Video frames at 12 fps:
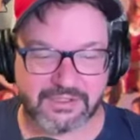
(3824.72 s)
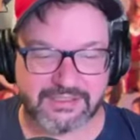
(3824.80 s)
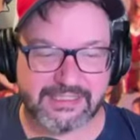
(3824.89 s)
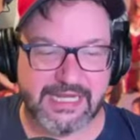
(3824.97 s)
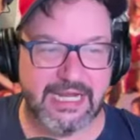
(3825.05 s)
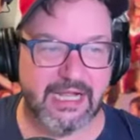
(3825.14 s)
a
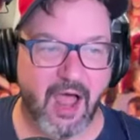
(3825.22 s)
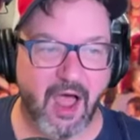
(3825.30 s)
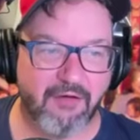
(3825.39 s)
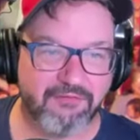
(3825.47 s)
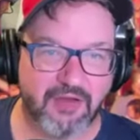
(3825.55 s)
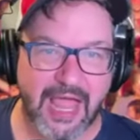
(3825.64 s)
scene
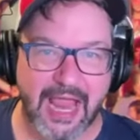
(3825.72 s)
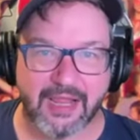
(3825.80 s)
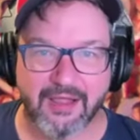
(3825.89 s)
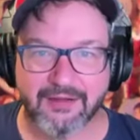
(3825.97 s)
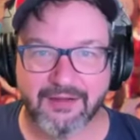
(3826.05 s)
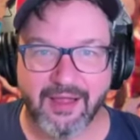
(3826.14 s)
of
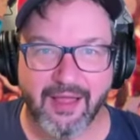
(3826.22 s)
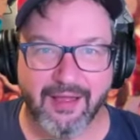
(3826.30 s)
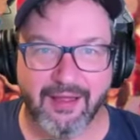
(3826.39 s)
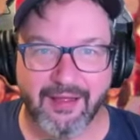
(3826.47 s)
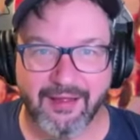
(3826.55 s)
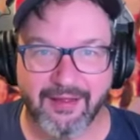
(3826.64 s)
like
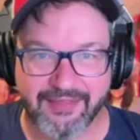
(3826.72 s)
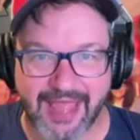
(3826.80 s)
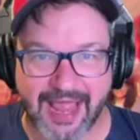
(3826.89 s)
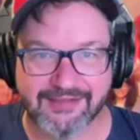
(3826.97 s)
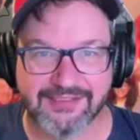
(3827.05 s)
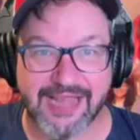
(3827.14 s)

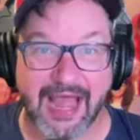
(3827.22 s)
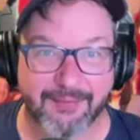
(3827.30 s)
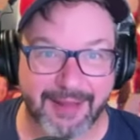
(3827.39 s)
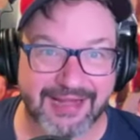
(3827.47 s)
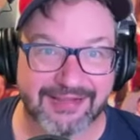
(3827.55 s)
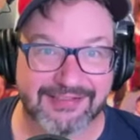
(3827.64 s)
that
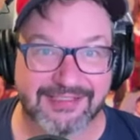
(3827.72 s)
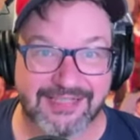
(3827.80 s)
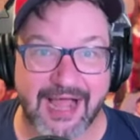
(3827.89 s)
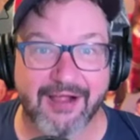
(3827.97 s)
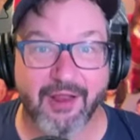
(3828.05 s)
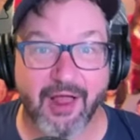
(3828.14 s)
animated
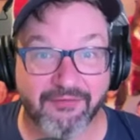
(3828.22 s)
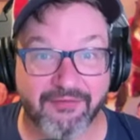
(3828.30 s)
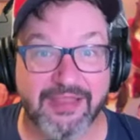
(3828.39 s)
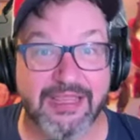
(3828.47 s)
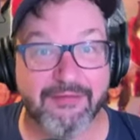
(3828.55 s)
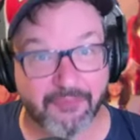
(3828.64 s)
style of
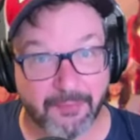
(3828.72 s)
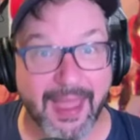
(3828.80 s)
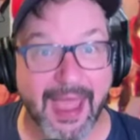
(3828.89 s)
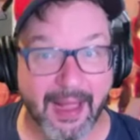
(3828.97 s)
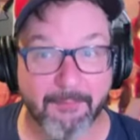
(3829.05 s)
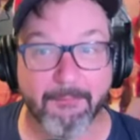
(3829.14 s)
evil
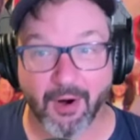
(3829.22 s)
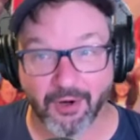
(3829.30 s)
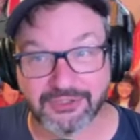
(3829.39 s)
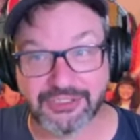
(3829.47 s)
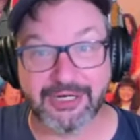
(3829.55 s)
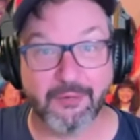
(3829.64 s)
man
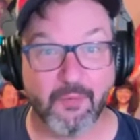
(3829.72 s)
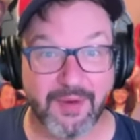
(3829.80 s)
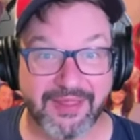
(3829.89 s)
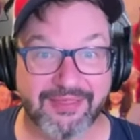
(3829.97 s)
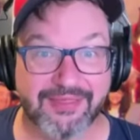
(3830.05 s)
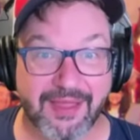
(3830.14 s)
marching
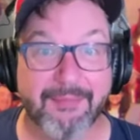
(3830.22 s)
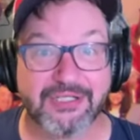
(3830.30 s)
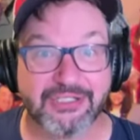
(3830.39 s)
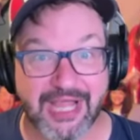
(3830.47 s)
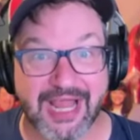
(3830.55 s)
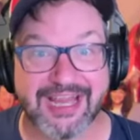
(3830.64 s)
with a
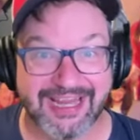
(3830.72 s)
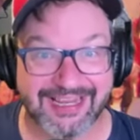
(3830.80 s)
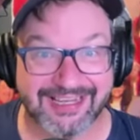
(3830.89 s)
machete.